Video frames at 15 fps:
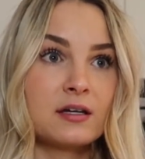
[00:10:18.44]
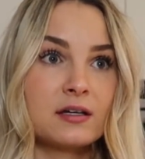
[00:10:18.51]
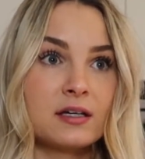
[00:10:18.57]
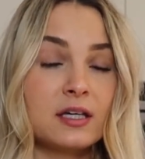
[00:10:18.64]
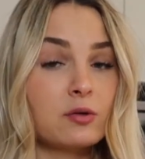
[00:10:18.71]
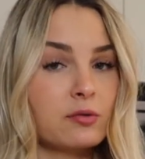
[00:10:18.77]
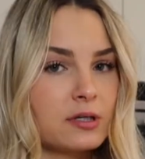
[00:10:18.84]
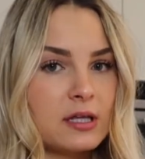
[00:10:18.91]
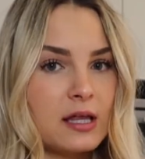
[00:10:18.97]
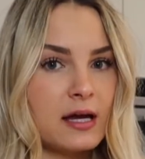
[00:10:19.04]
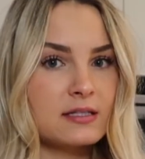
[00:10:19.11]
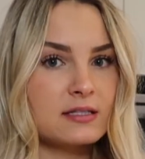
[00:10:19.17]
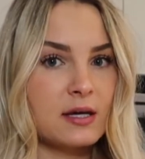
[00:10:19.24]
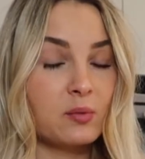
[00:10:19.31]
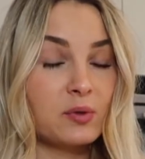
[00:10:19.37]
he
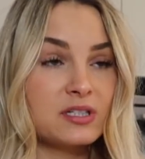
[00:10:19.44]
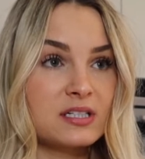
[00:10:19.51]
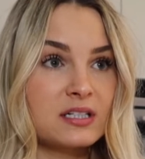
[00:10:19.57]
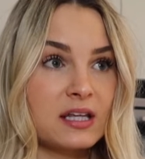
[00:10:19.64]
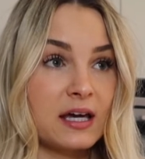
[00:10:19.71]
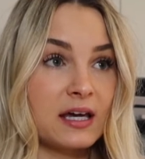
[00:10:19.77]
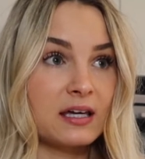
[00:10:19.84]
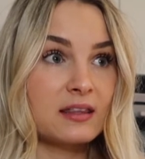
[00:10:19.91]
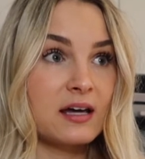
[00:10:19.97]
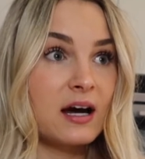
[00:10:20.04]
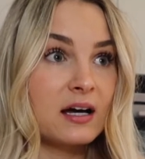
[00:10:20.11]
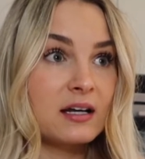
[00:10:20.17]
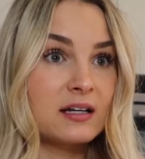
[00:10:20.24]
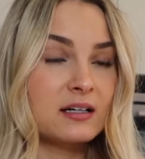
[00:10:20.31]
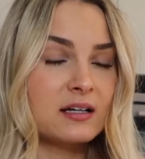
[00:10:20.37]
realized that we didn't like
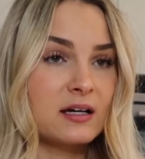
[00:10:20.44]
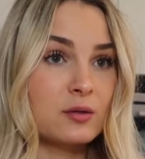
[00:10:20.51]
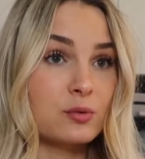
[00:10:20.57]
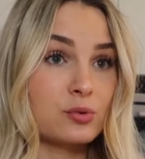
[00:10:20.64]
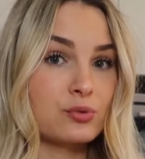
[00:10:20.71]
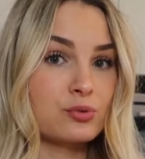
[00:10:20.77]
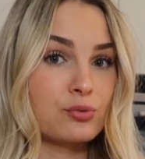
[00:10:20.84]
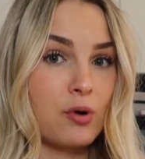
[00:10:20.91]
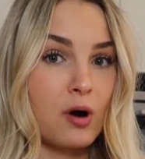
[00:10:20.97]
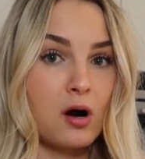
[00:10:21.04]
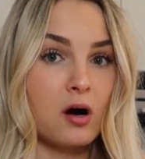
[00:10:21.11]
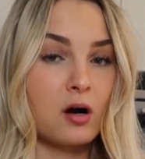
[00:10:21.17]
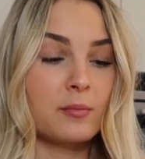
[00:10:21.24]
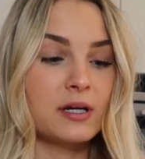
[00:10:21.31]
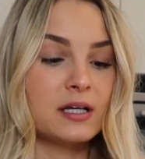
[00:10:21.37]
that and that it was
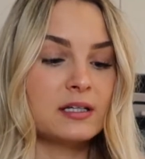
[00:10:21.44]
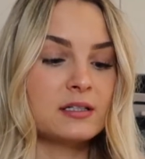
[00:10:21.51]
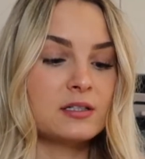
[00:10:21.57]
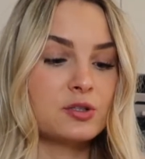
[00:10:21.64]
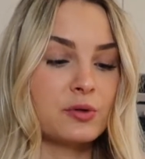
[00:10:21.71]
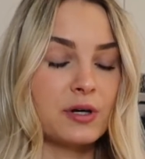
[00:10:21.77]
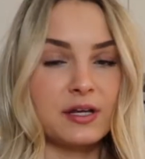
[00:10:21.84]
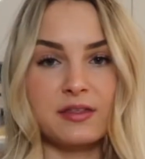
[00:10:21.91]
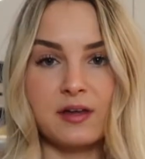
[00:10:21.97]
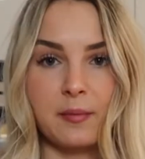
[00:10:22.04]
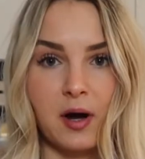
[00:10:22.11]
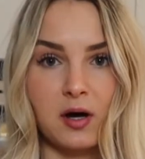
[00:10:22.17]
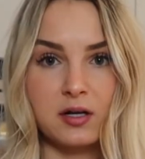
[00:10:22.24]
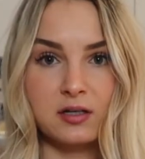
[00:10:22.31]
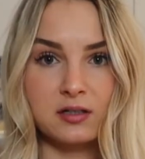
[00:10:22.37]
wrong, but he didn't do anything
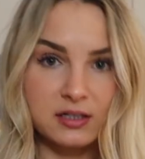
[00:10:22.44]
about it.